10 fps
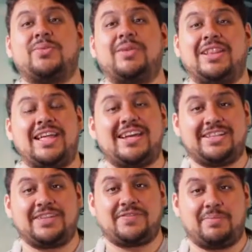from a
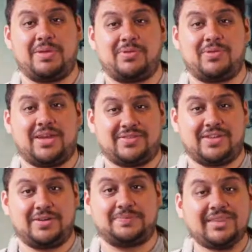lot of different people out
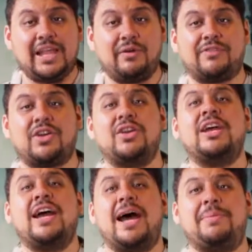there. However,
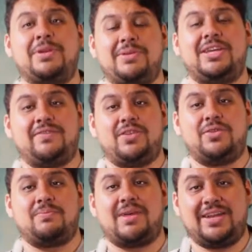I'm going to be giving
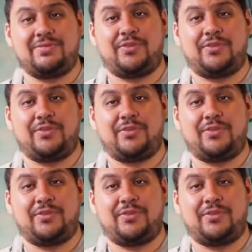you my